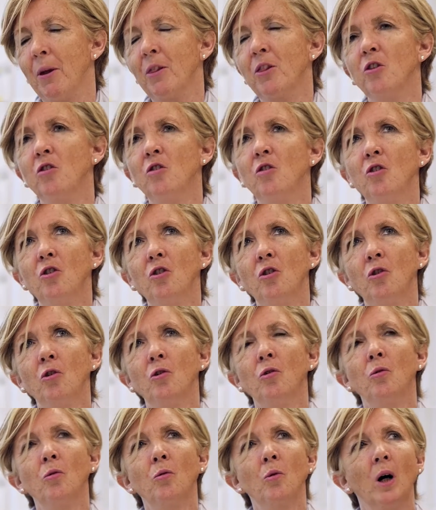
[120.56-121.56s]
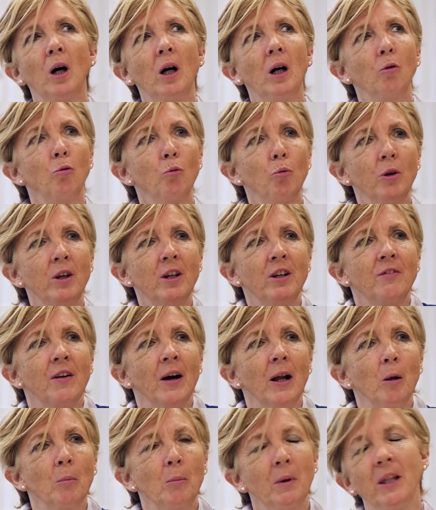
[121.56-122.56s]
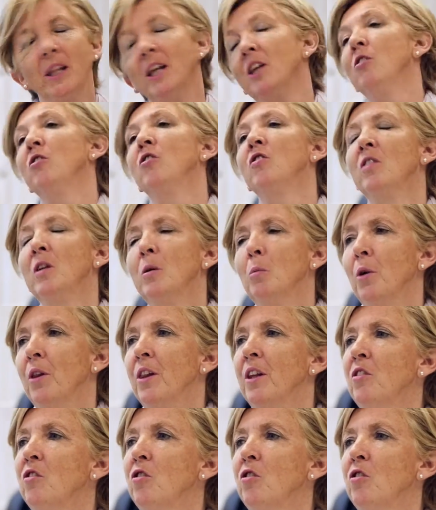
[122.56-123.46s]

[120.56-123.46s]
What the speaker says: But this new redevelopment that you see with